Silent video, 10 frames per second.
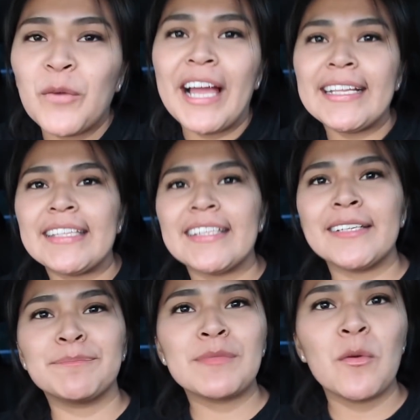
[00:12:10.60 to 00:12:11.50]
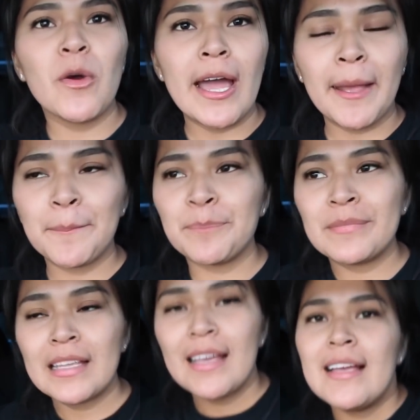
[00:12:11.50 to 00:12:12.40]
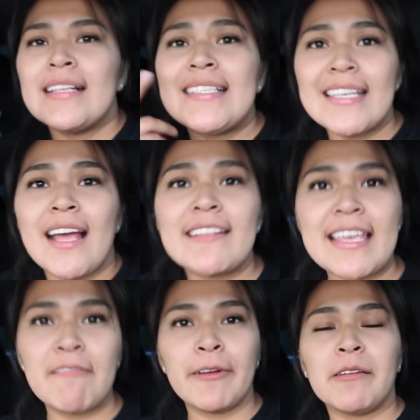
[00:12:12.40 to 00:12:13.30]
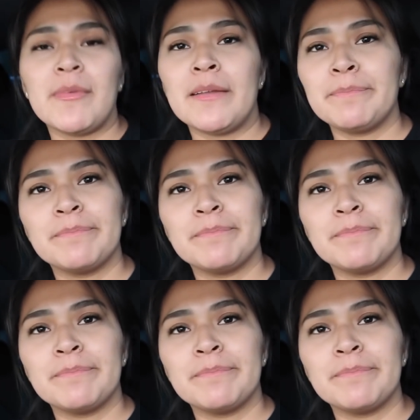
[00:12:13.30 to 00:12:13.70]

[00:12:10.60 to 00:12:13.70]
We hiked the why? 10 out of 10 recommend.